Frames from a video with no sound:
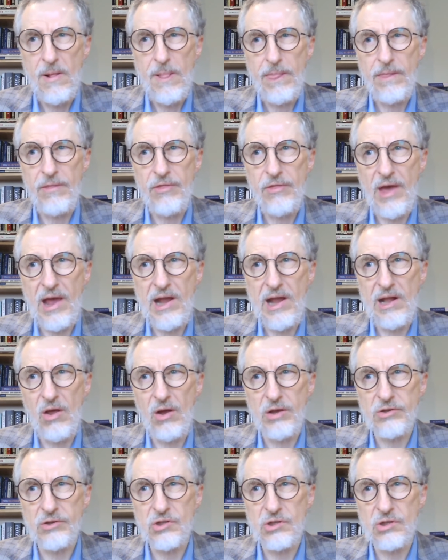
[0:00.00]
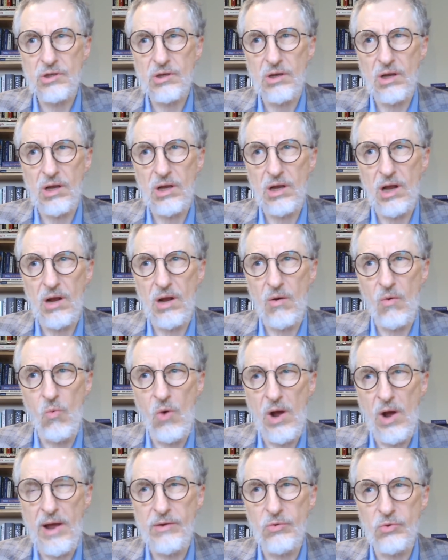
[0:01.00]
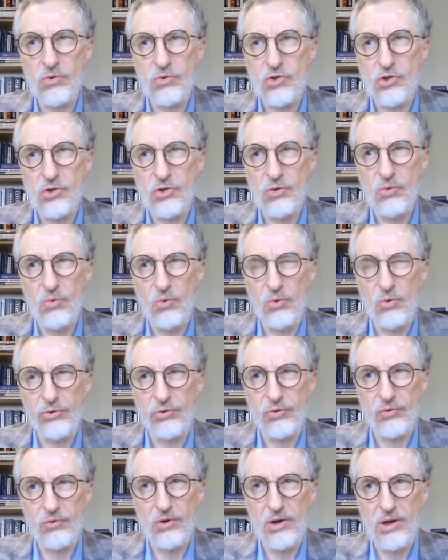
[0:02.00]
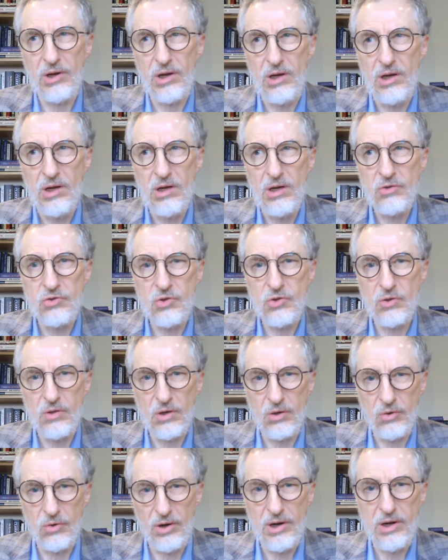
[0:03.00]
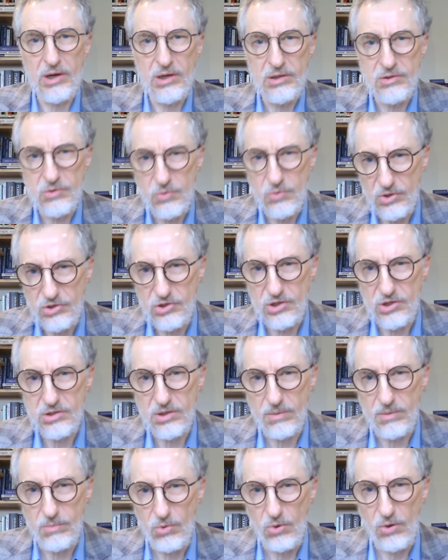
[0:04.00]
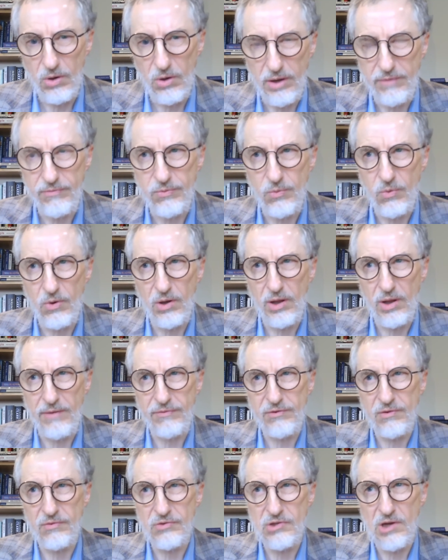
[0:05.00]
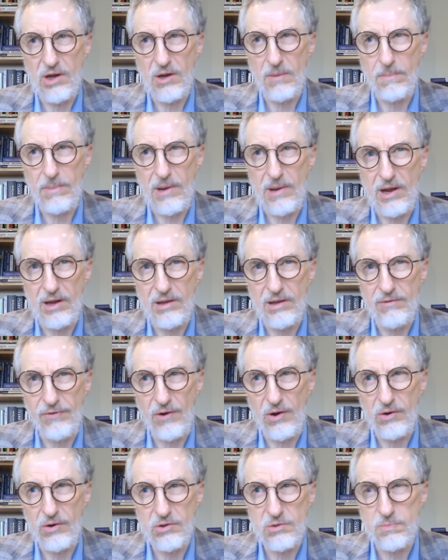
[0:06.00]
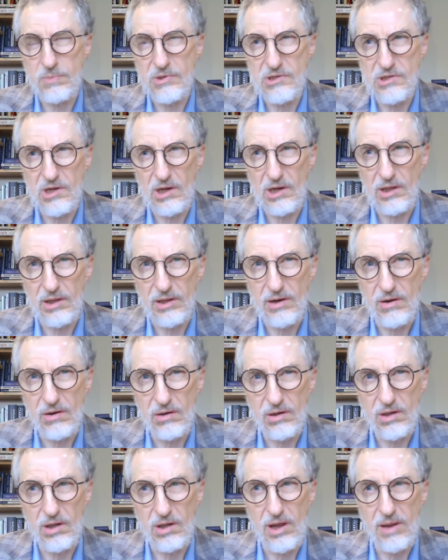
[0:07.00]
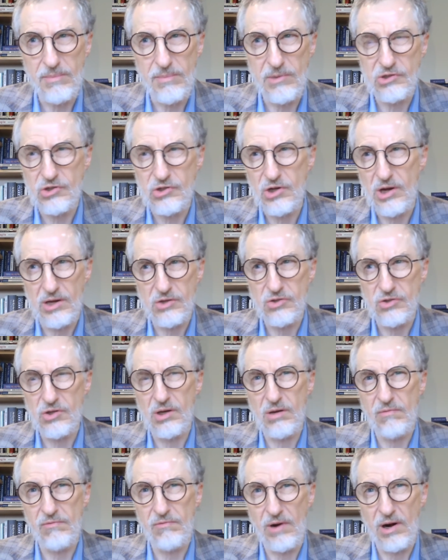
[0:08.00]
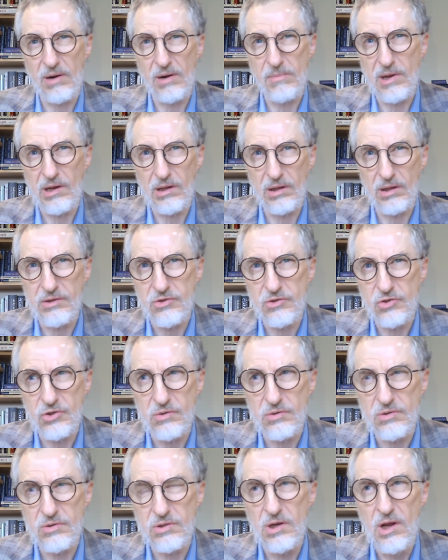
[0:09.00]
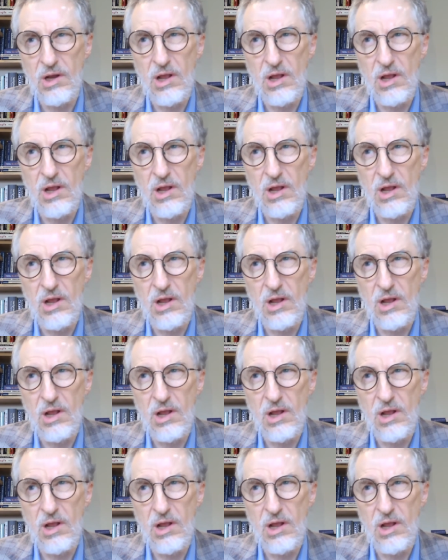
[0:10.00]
They lost one or two or three to the Greens, which is a more left of centre party focused particularly on climate change and environmental issues.